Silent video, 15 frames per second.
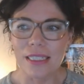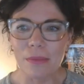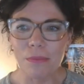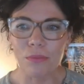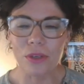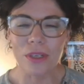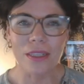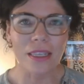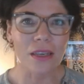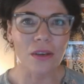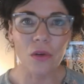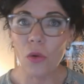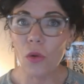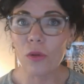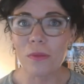deep
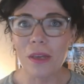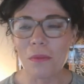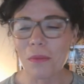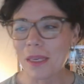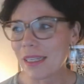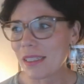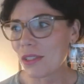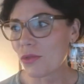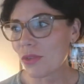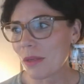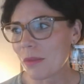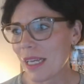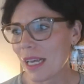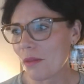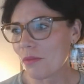breathing, all may be
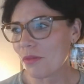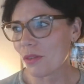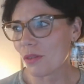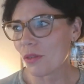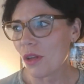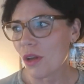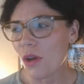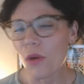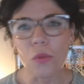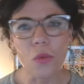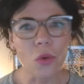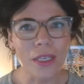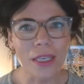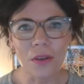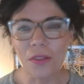extremely helpful.
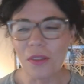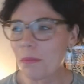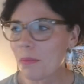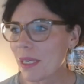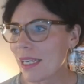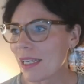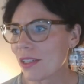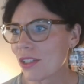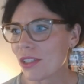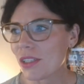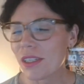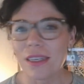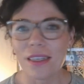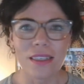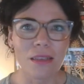Walking on the
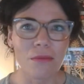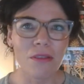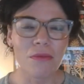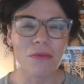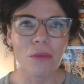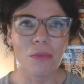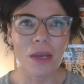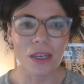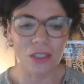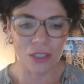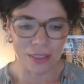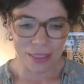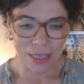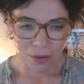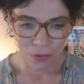beach. Some of my
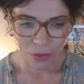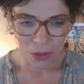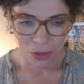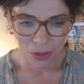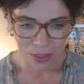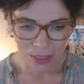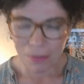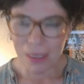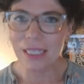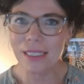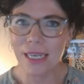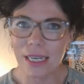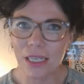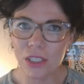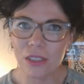patients love those
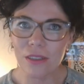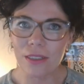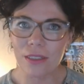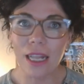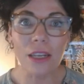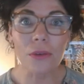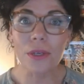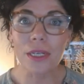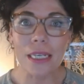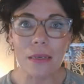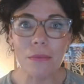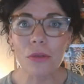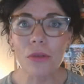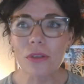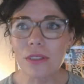meditation
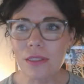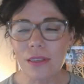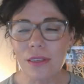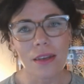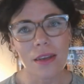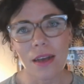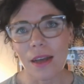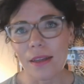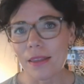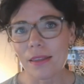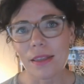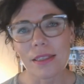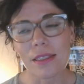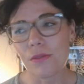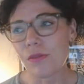coloring in books. I
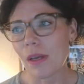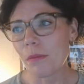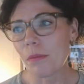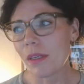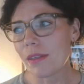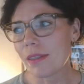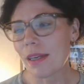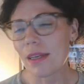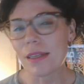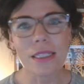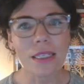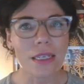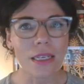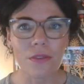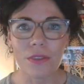think that's a fabulous
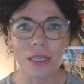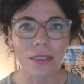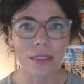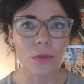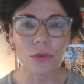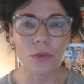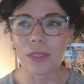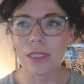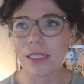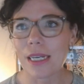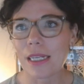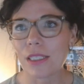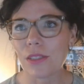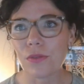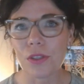idea if that's what
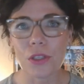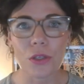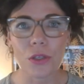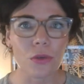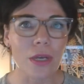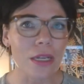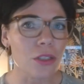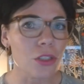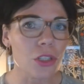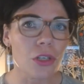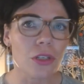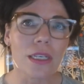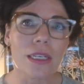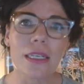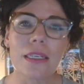resonates for you. And
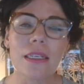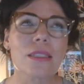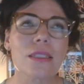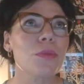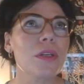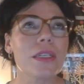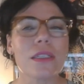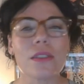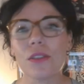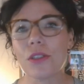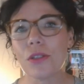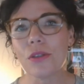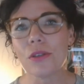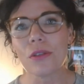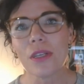journaling is
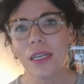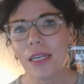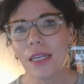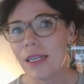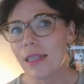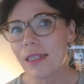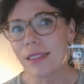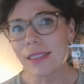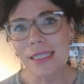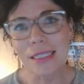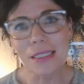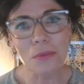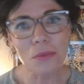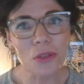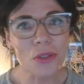brilliant too.
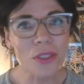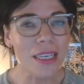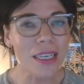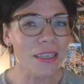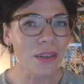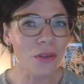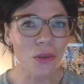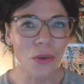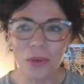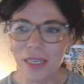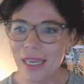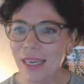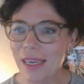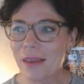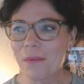Listening to music,
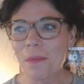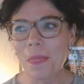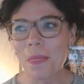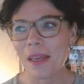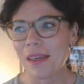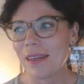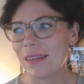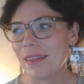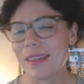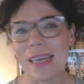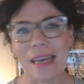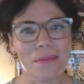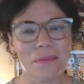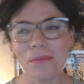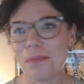cooking.
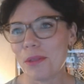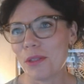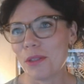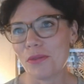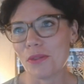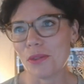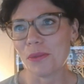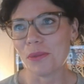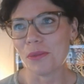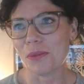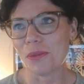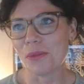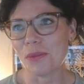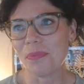Yeah, beautiful.